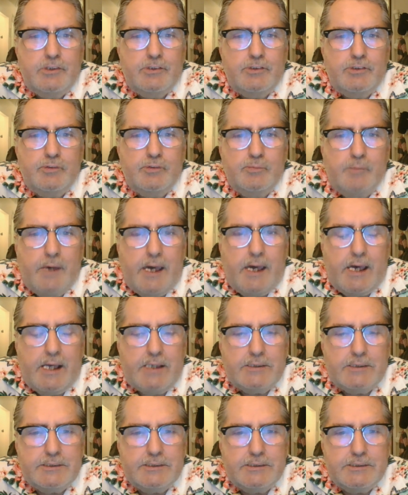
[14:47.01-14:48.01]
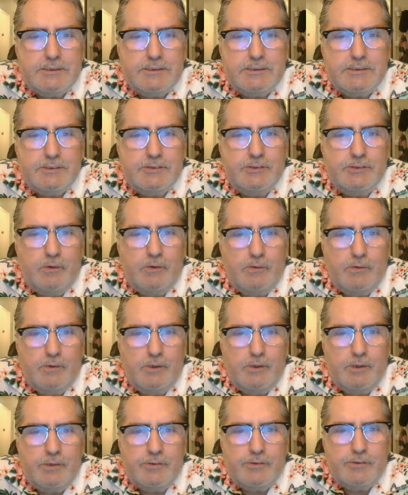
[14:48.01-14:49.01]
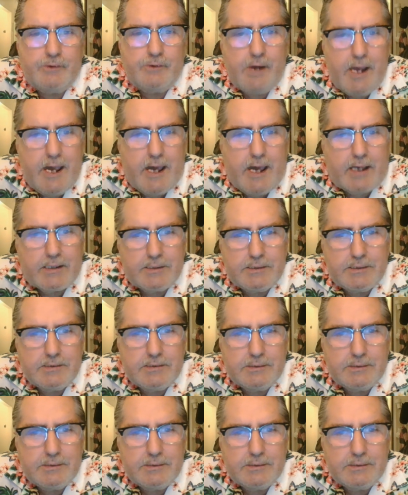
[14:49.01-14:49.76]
to masses don't attract.